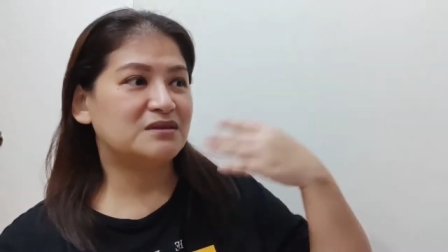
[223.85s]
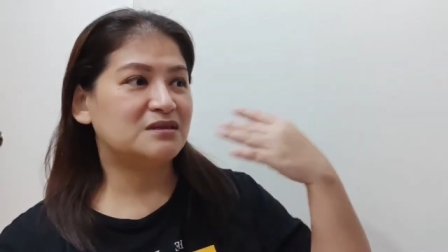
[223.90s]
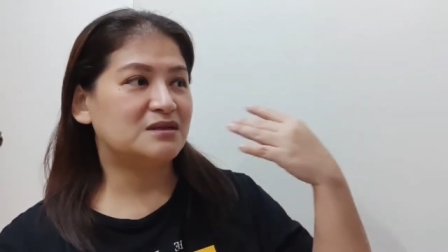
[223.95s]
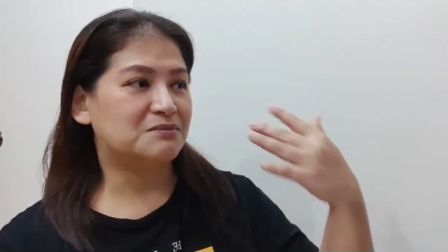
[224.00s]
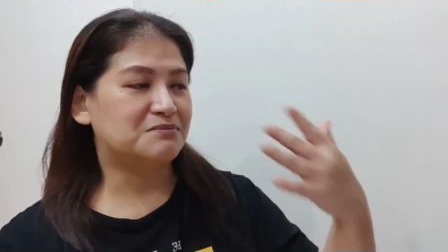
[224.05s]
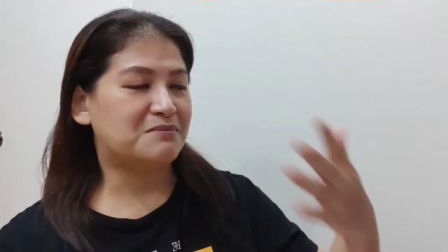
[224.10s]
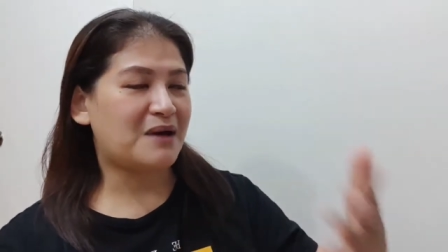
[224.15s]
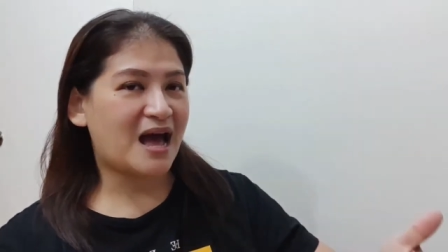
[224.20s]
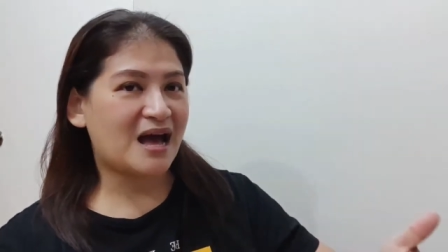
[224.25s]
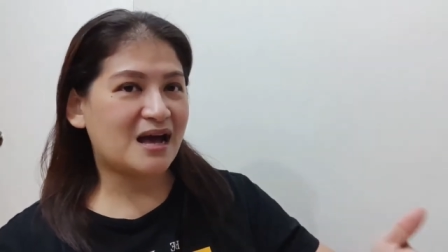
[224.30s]

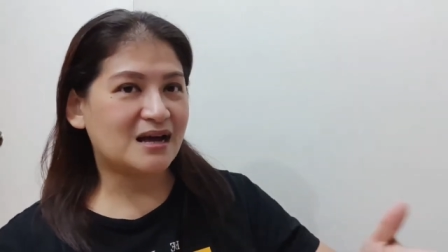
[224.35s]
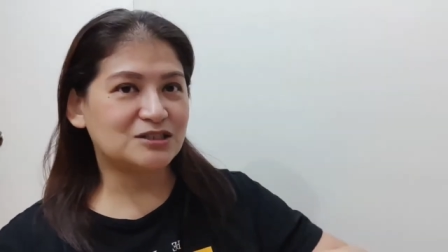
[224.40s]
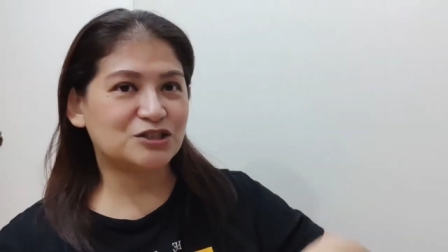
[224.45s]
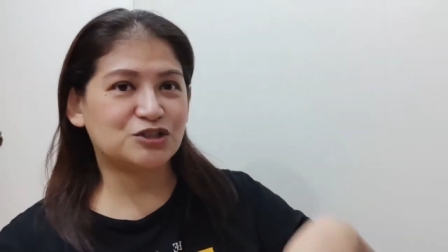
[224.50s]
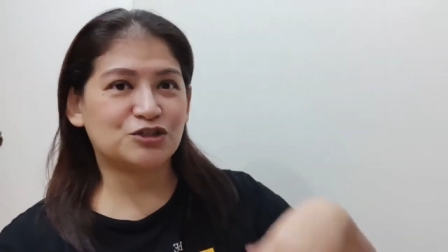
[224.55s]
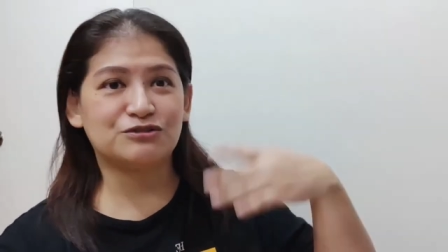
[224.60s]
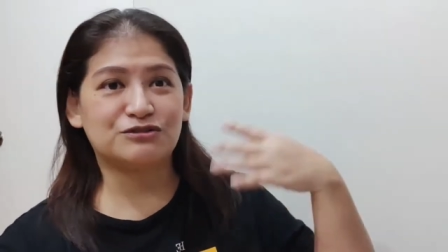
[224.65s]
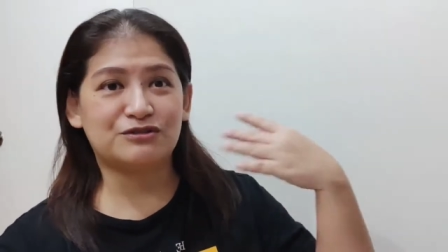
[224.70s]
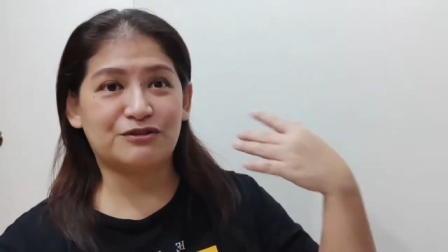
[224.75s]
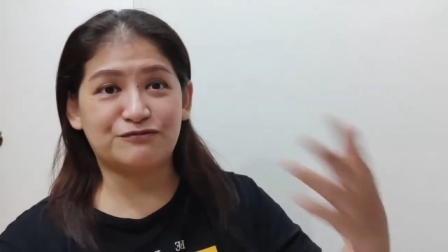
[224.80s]
their
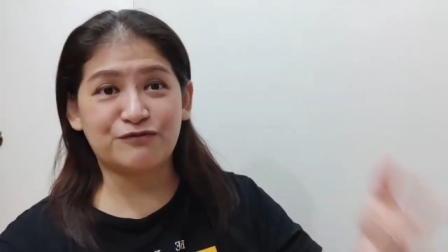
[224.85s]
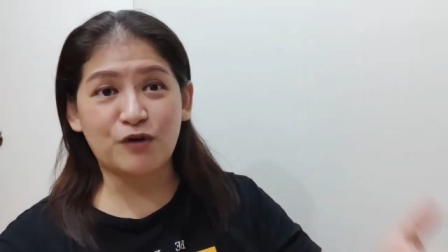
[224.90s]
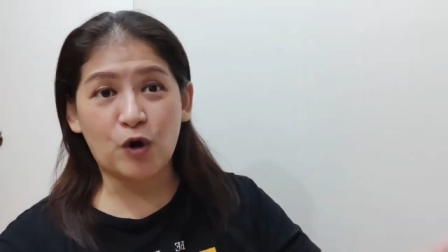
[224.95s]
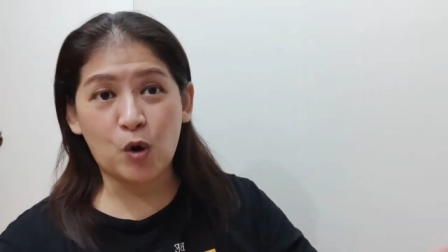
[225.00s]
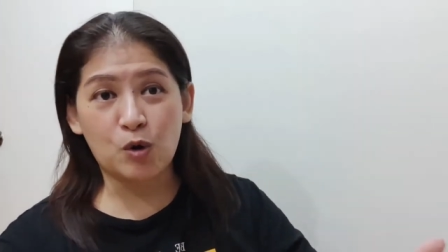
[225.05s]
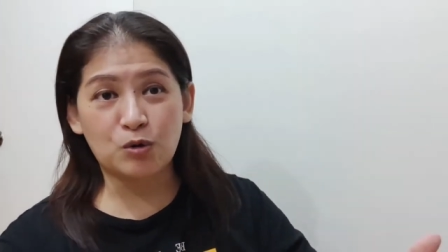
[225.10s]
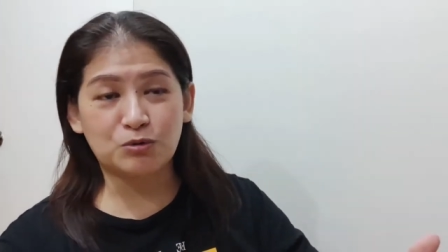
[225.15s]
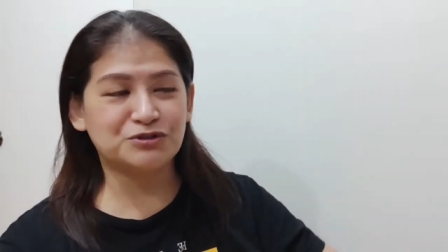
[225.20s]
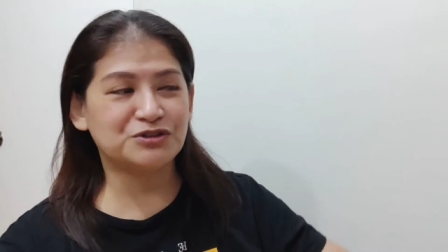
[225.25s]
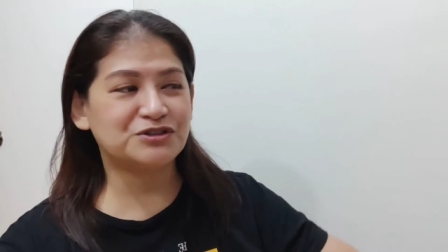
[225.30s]
bags, their
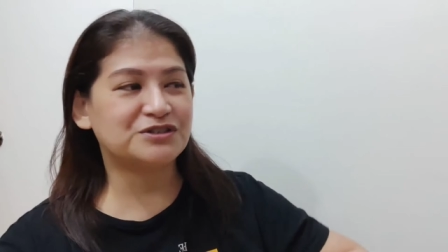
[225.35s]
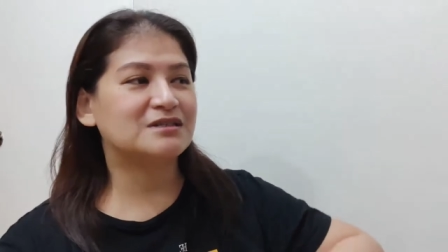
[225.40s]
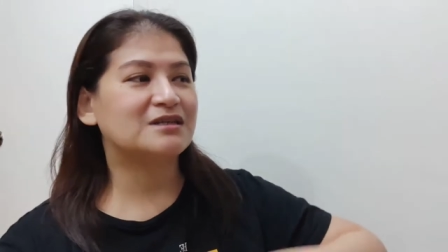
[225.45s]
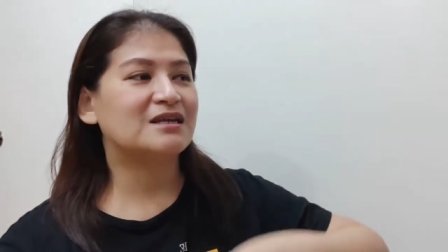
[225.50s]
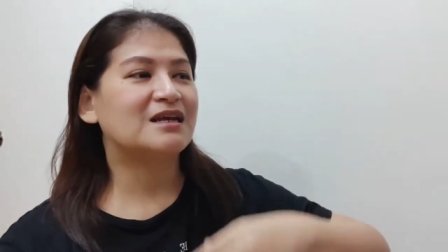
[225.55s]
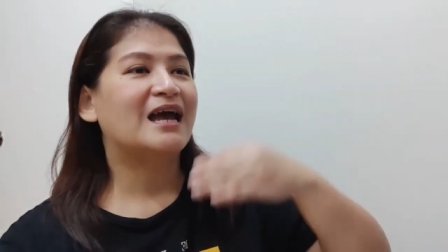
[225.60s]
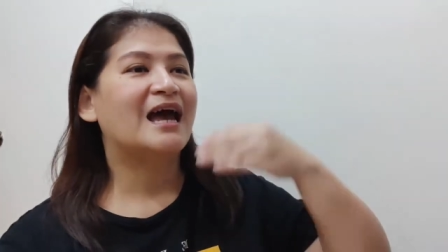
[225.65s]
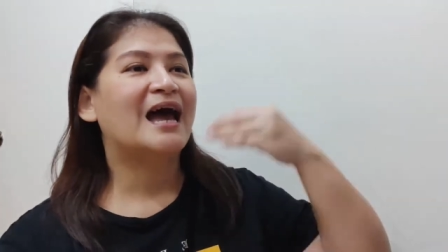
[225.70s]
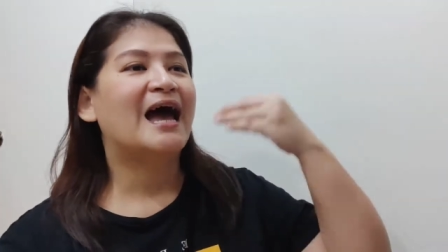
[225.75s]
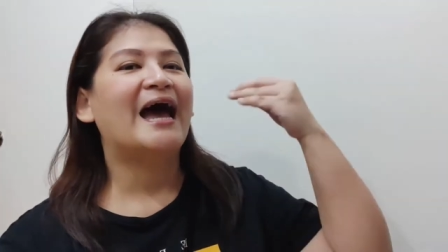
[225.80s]

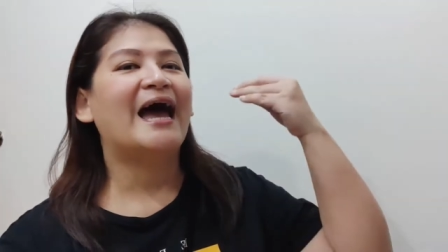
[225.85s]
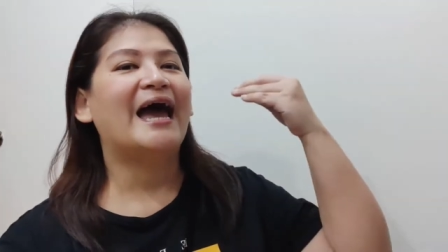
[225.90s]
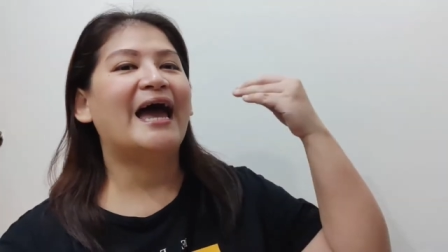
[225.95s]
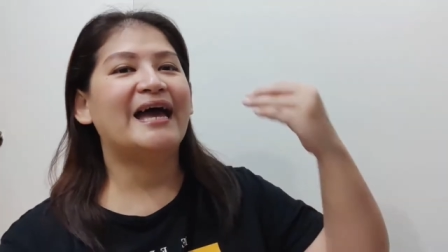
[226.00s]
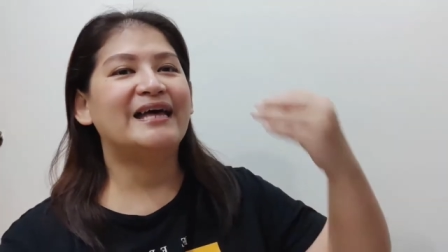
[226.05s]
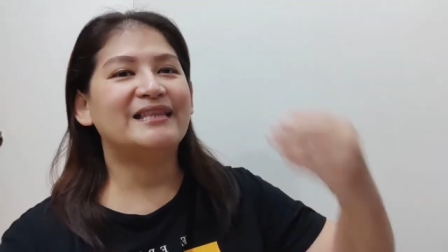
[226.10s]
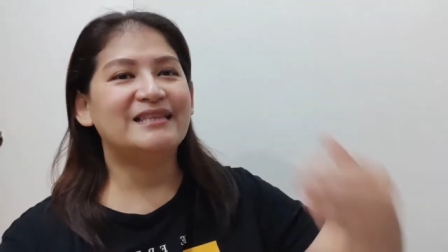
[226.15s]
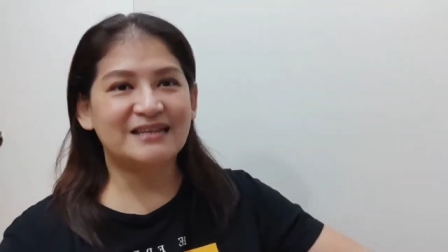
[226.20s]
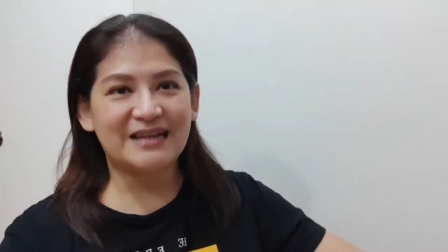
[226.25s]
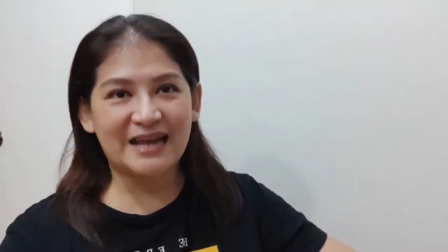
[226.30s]
phones,
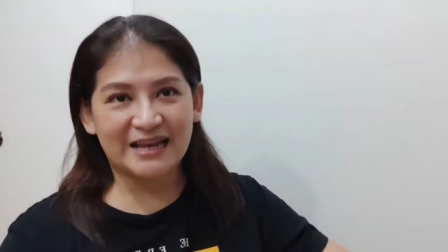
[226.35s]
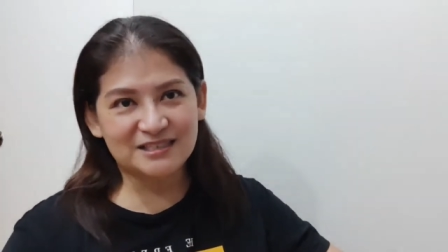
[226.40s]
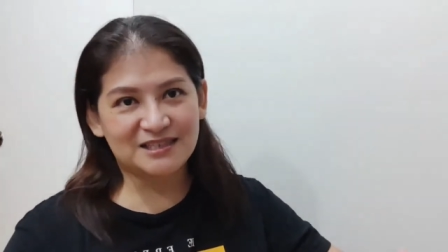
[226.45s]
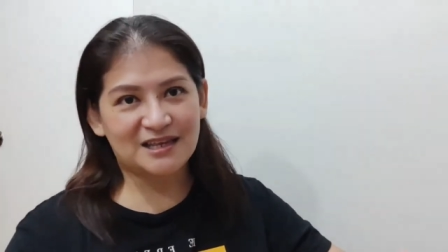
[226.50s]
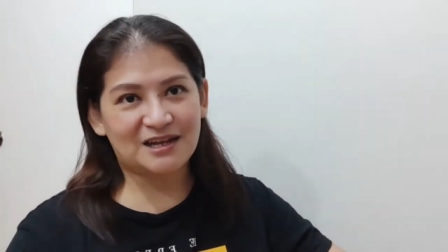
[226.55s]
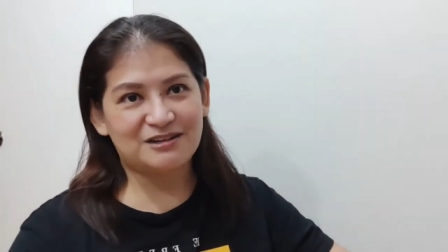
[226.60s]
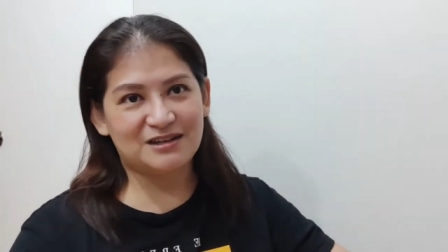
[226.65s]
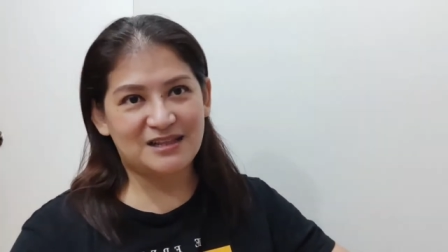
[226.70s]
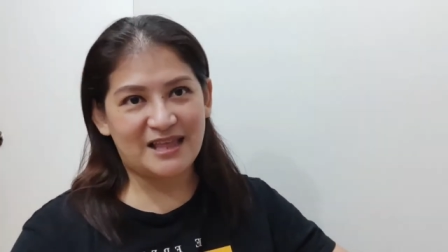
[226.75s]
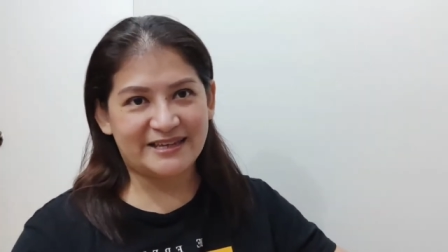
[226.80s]
and then I
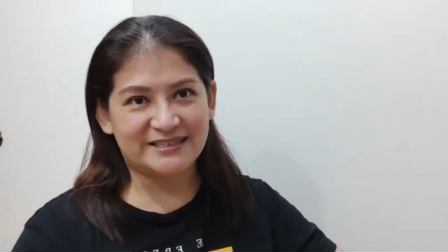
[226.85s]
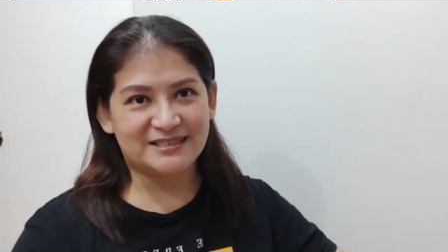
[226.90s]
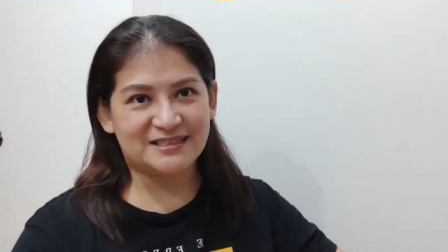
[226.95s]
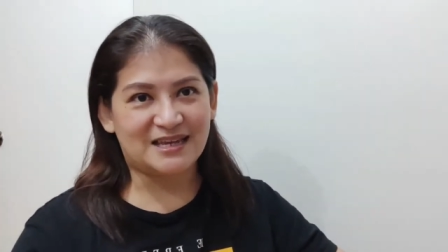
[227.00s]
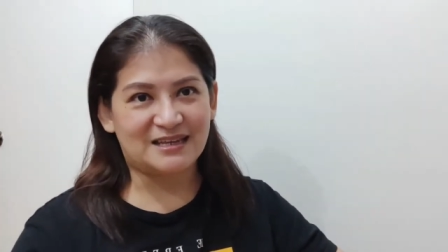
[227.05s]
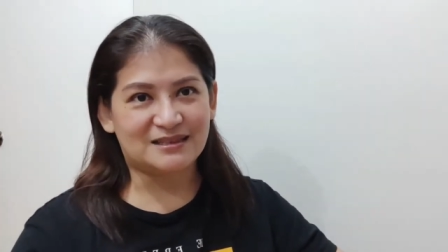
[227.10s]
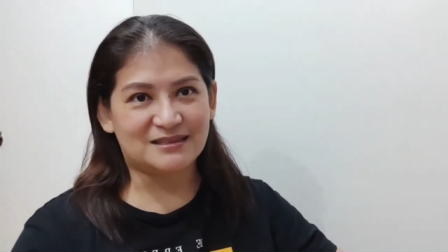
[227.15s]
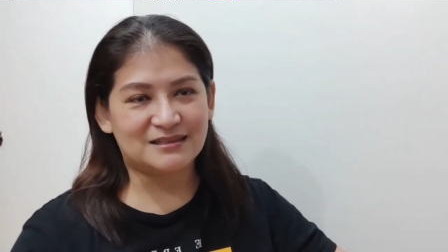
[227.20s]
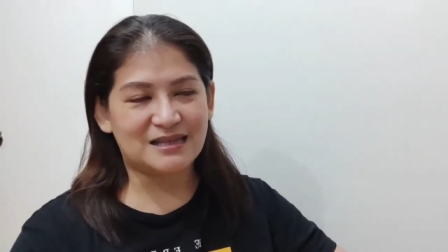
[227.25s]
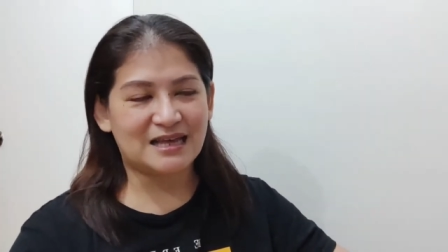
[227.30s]

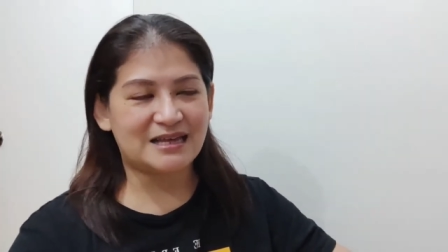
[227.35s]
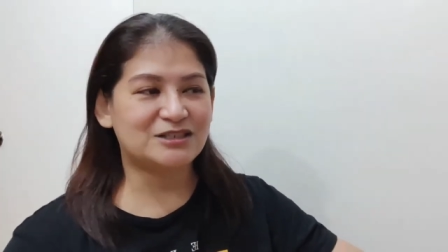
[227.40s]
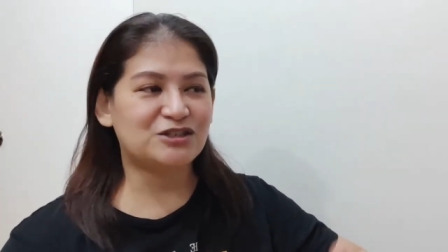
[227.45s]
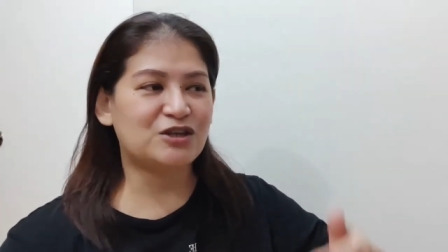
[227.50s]
sterilize it.